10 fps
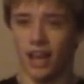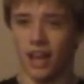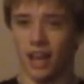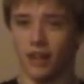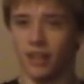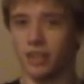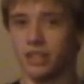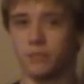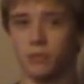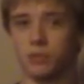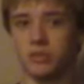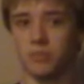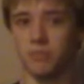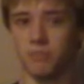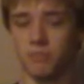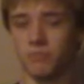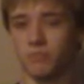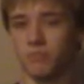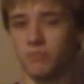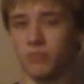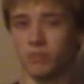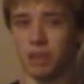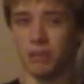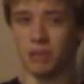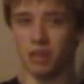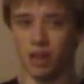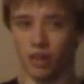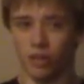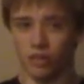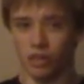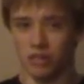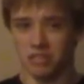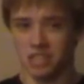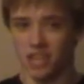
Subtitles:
And then he puts up maybe 100 yards